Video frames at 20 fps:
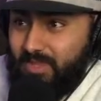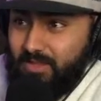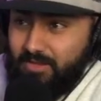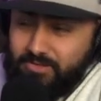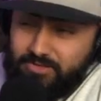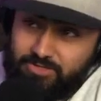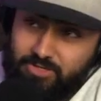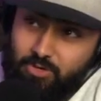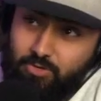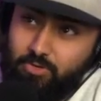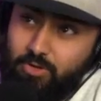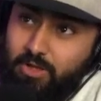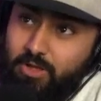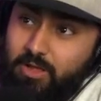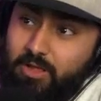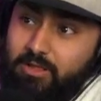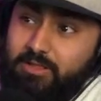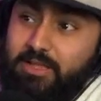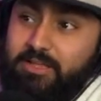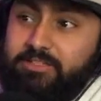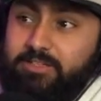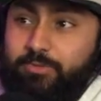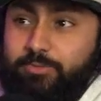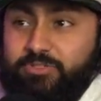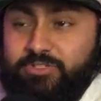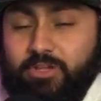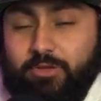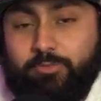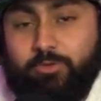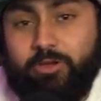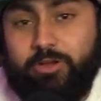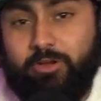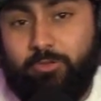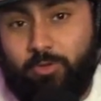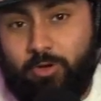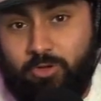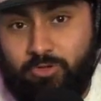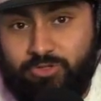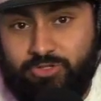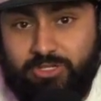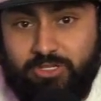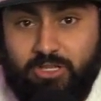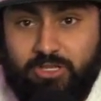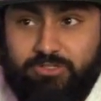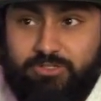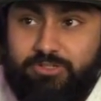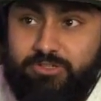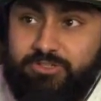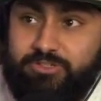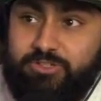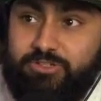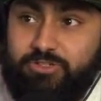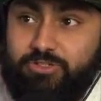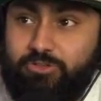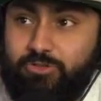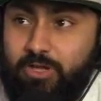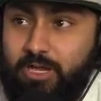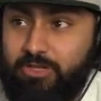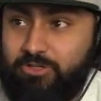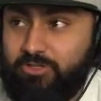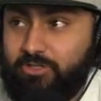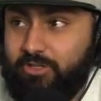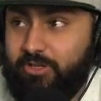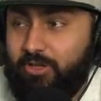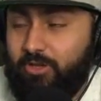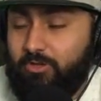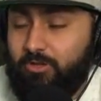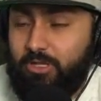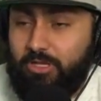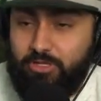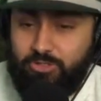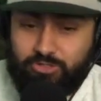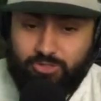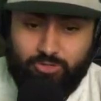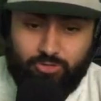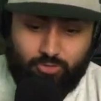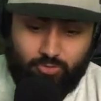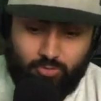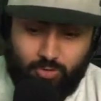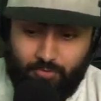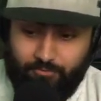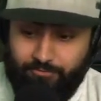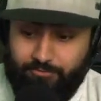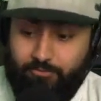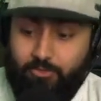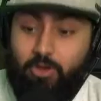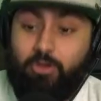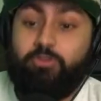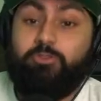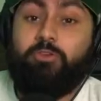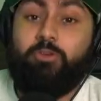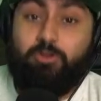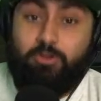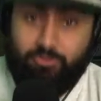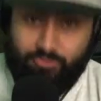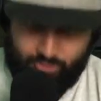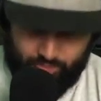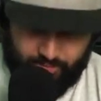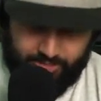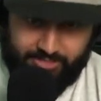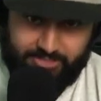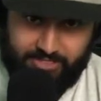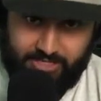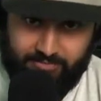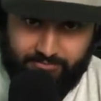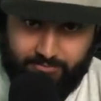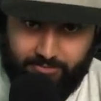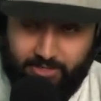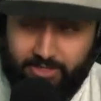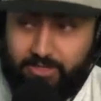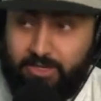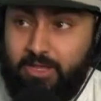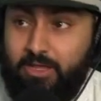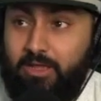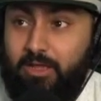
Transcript: So last time we saw Marina Moroz, she lost a decision to Angela Hill. She threw a fuck ton of strikes that fight.